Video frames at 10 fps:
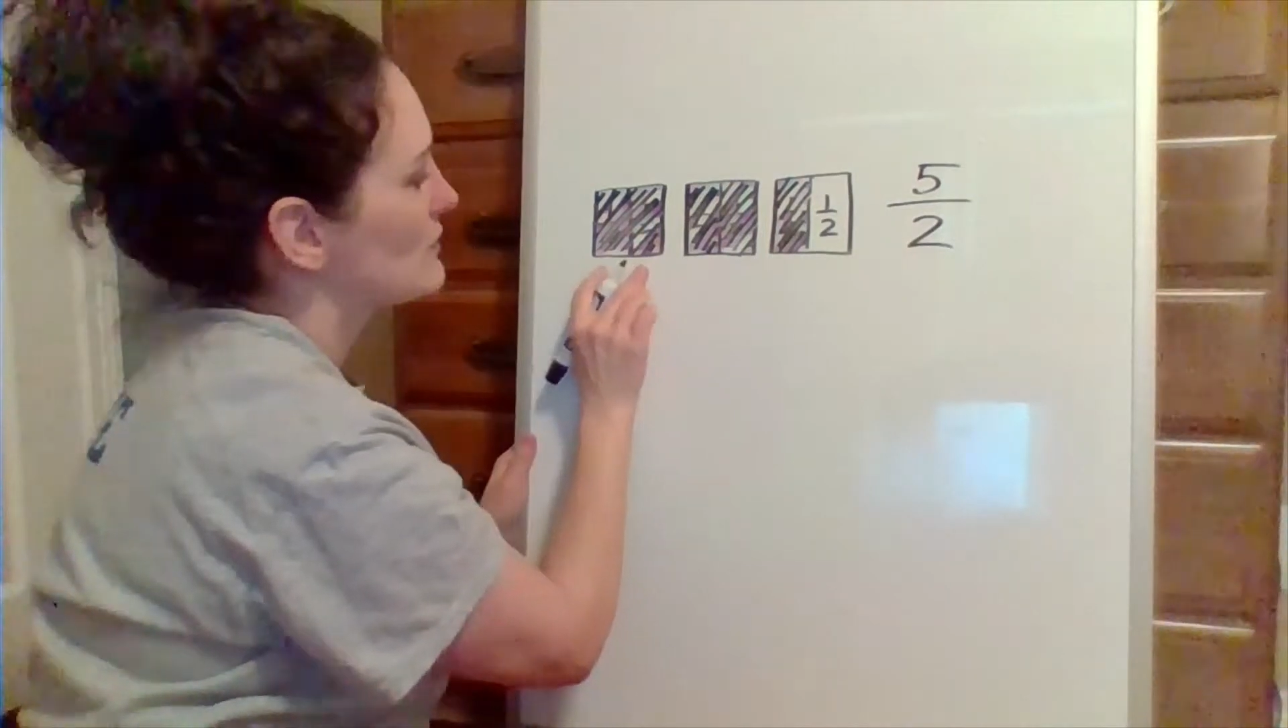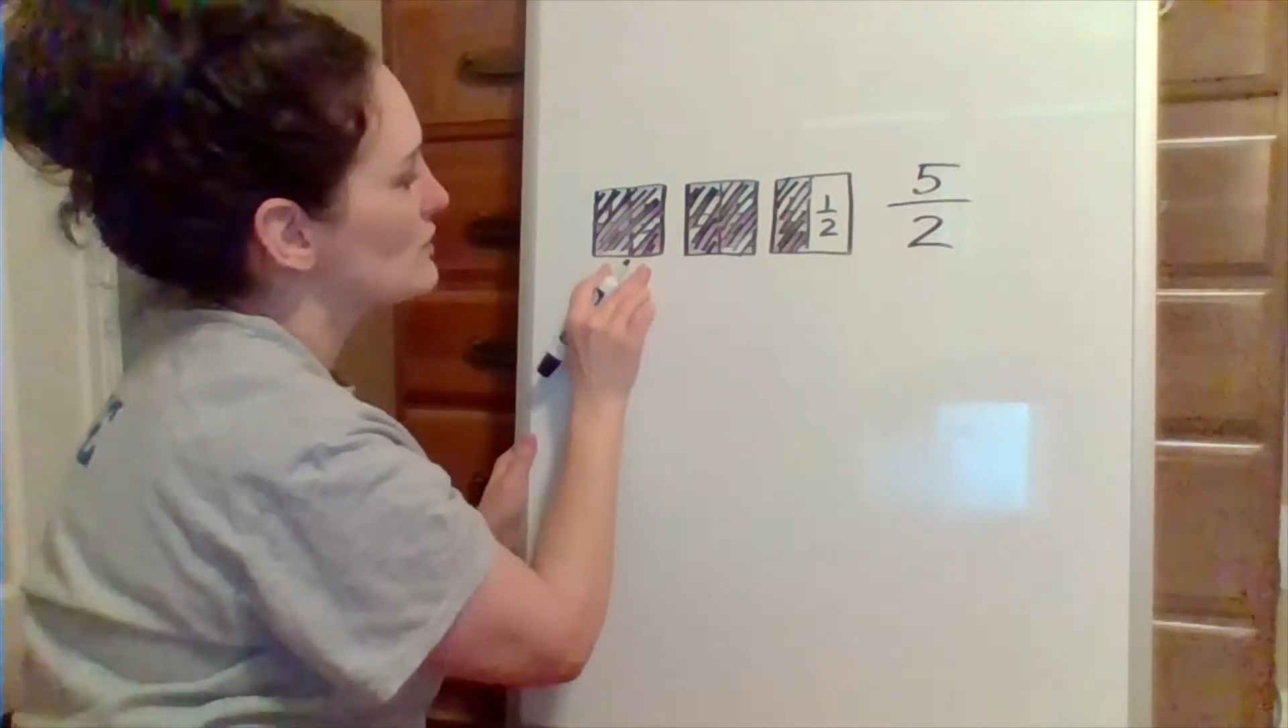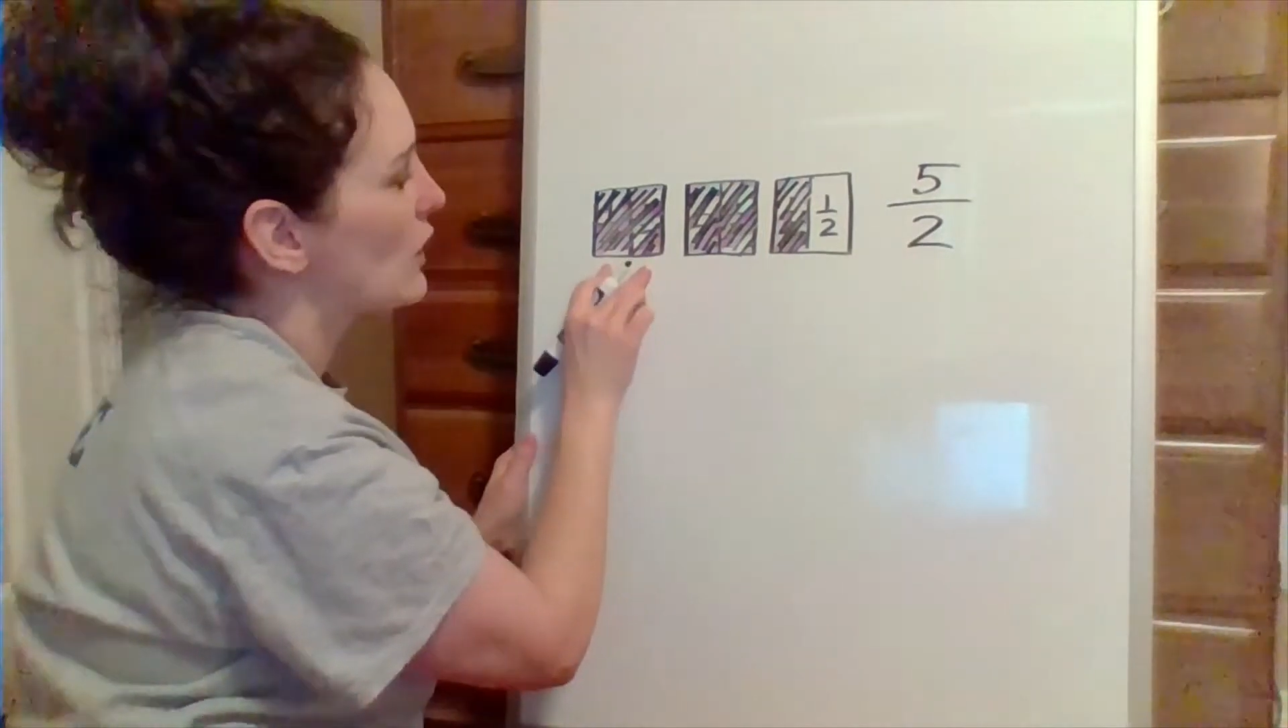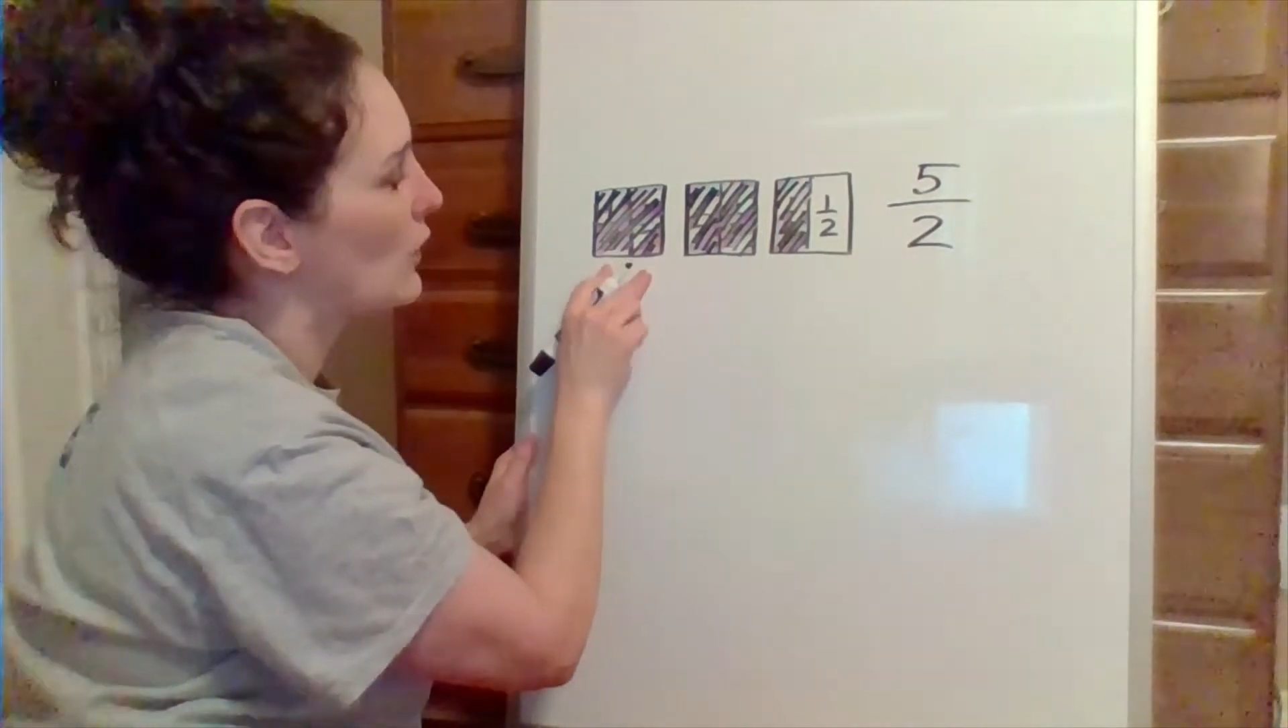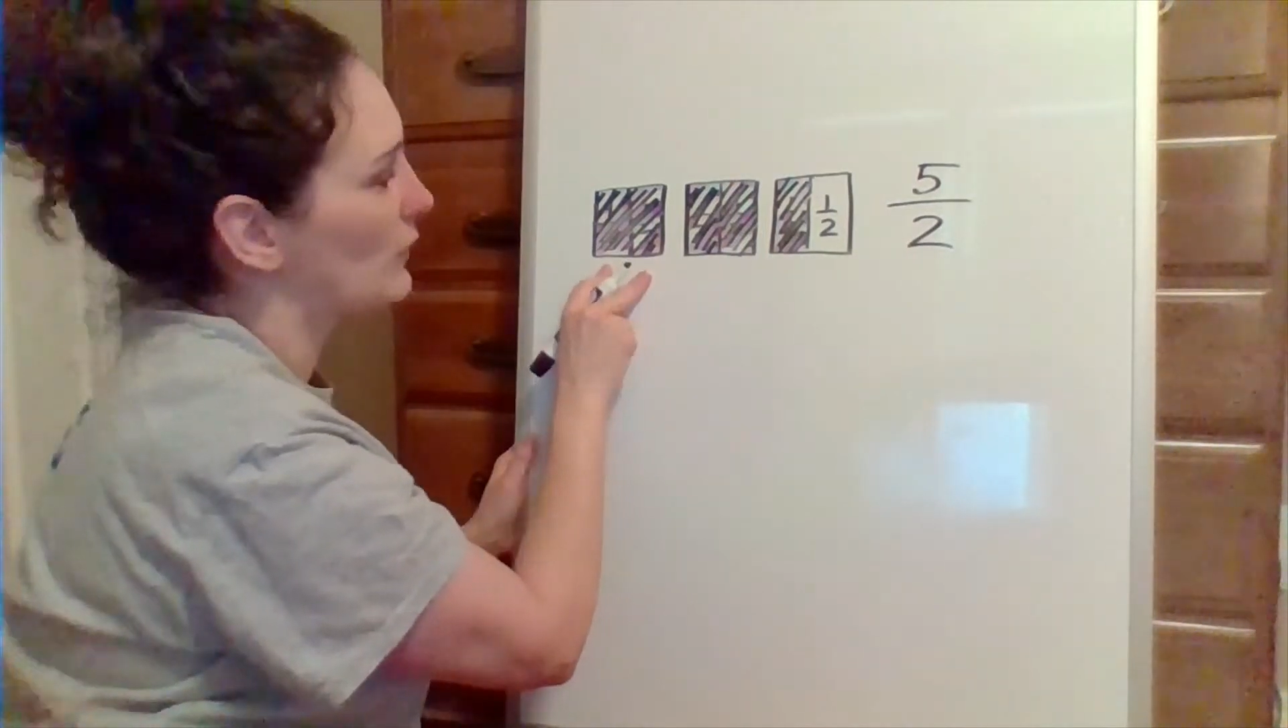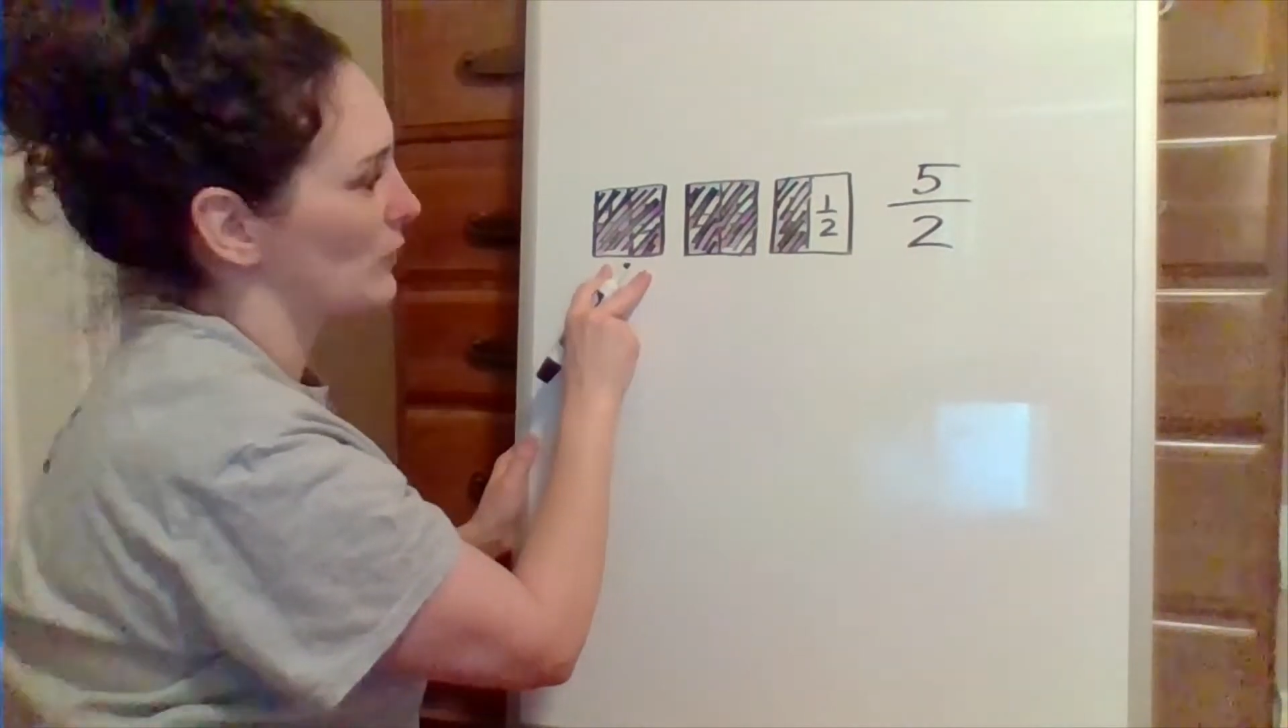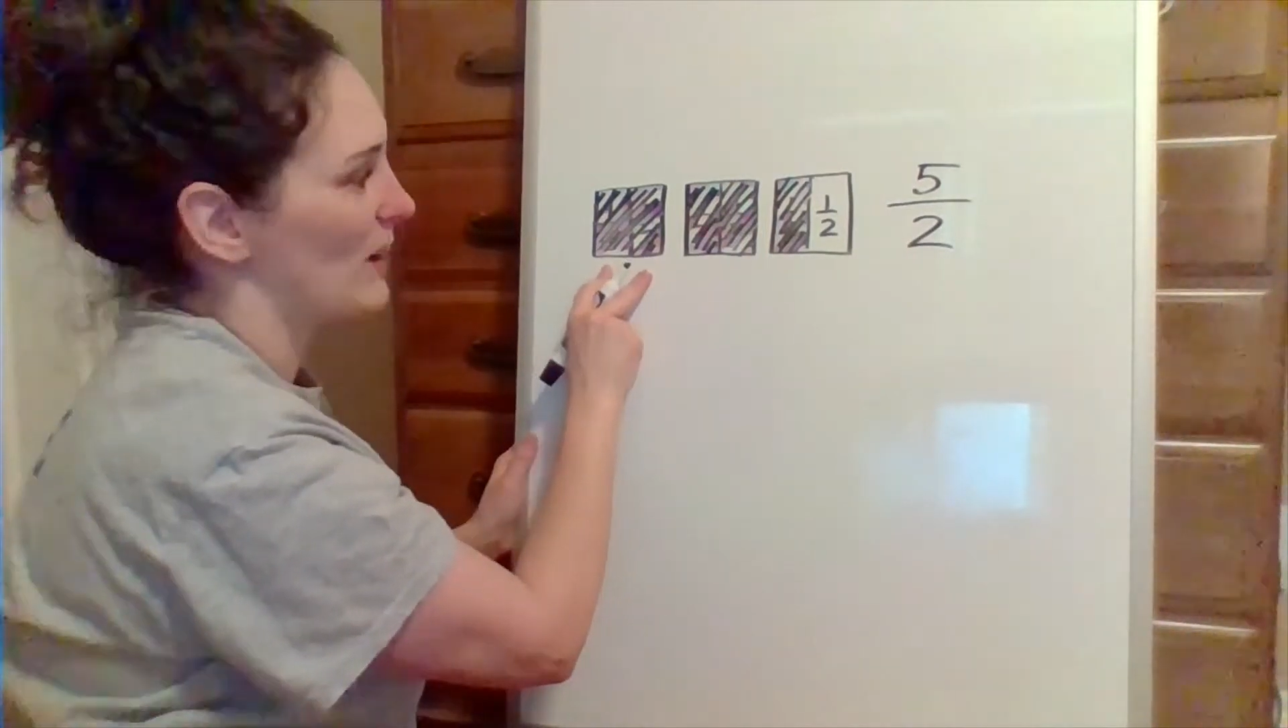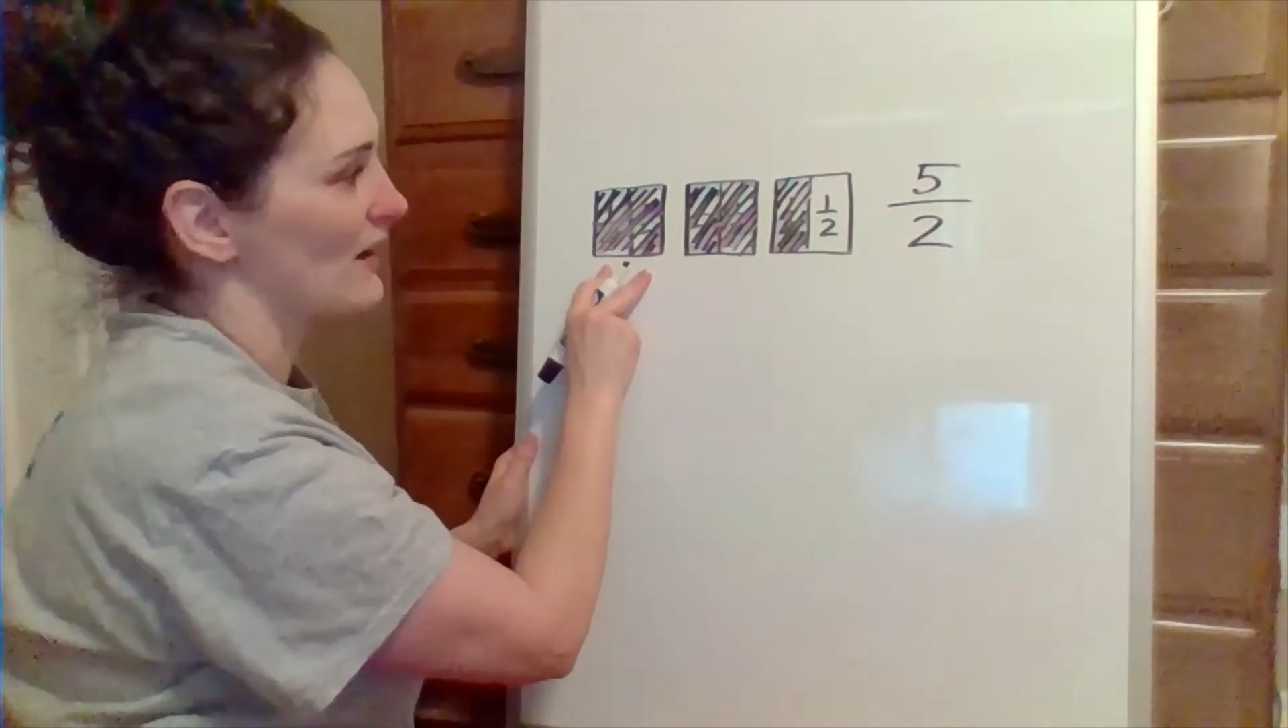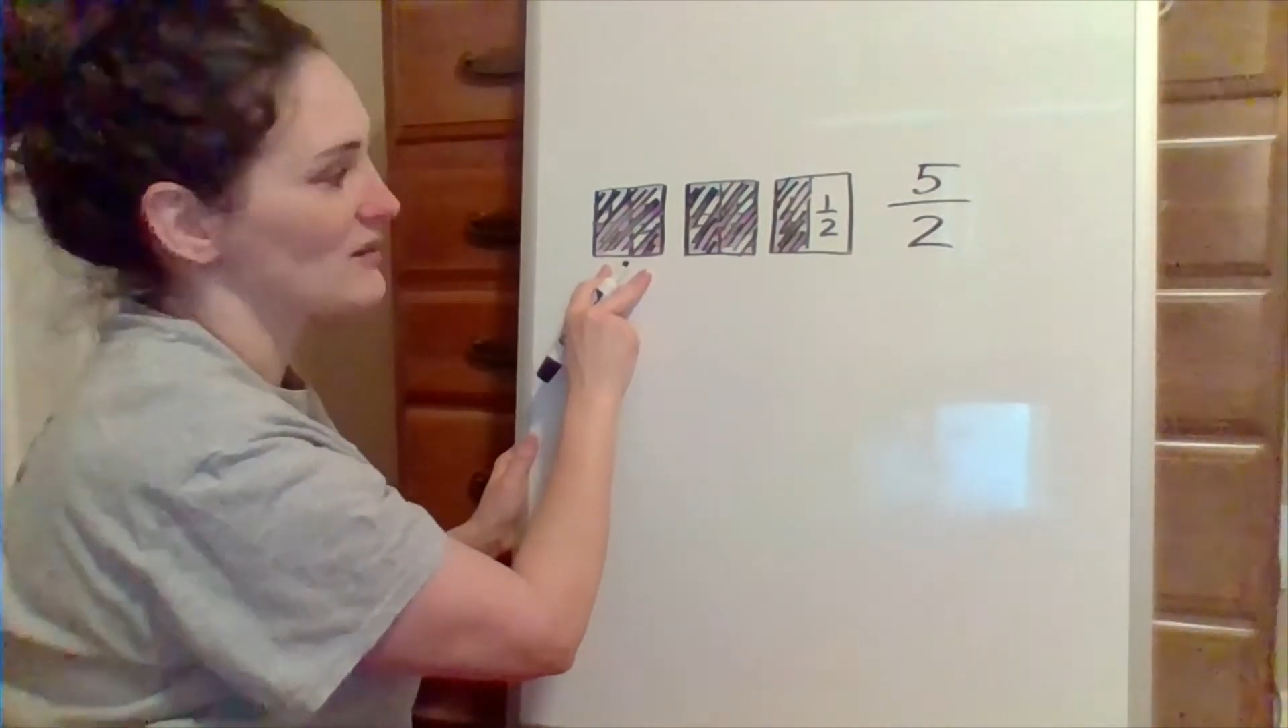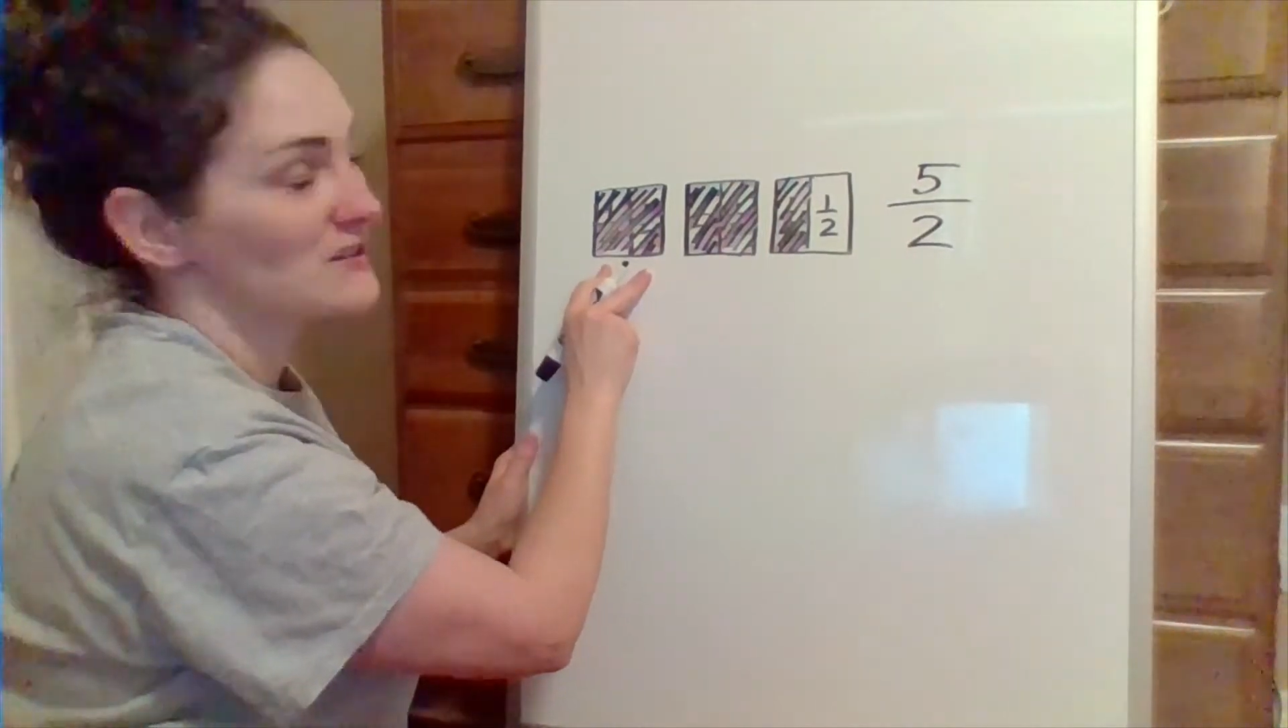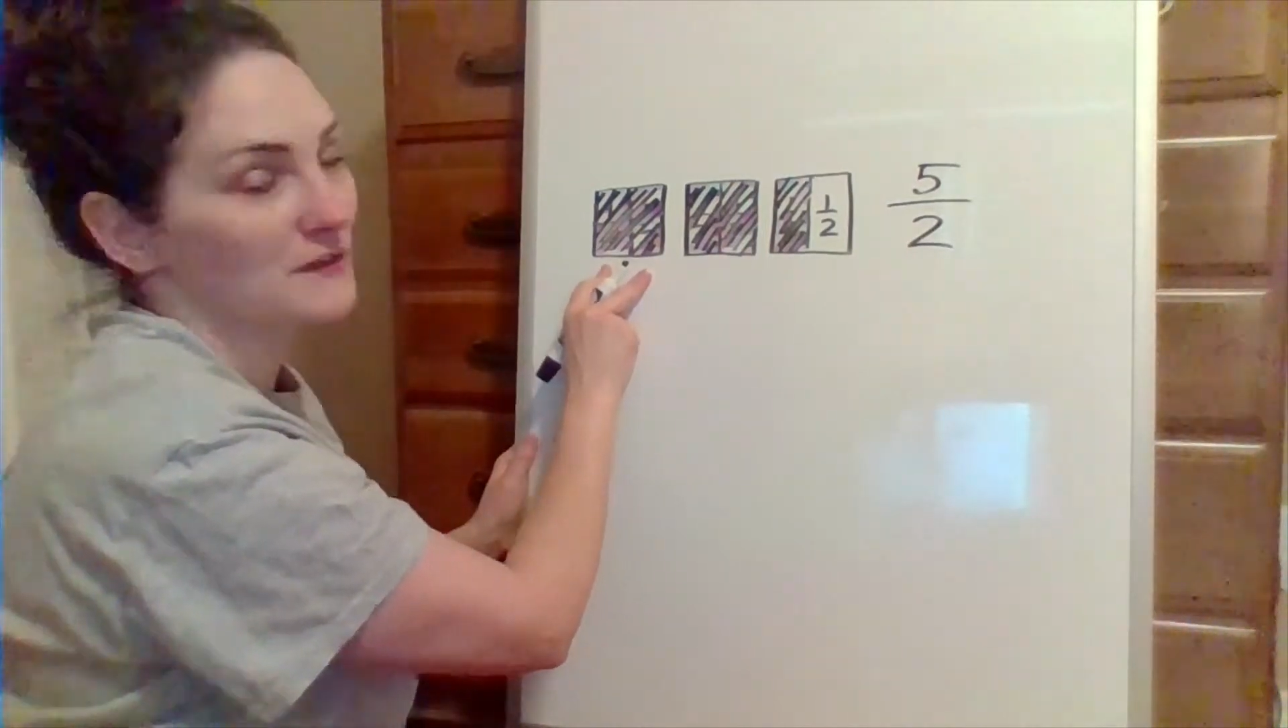total parts